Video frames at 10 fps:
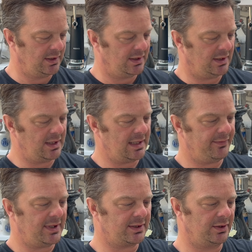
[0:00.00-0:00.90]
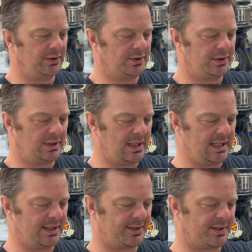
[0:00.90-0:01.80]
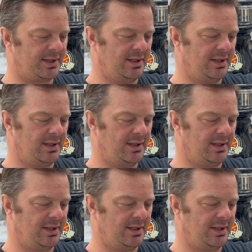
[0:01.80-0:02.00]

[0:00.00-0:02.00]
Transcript: I have had a look at